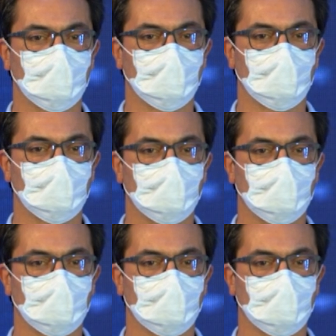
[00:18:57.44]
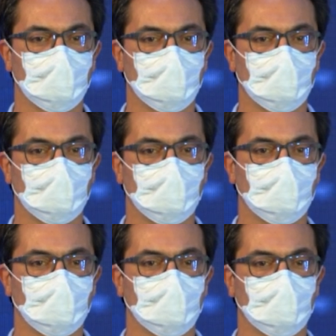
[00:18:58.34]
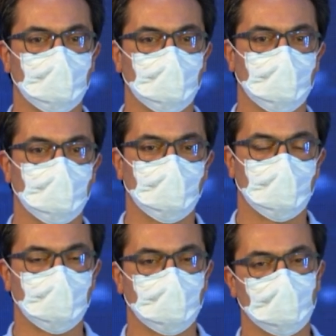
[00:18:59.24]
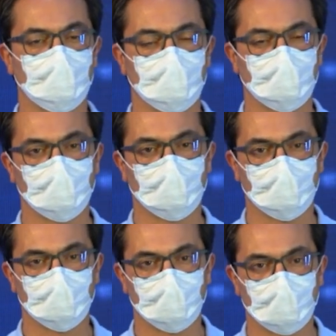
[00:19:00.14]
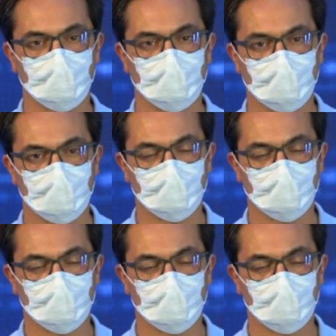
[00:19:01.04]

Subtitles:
This person isn't speaking.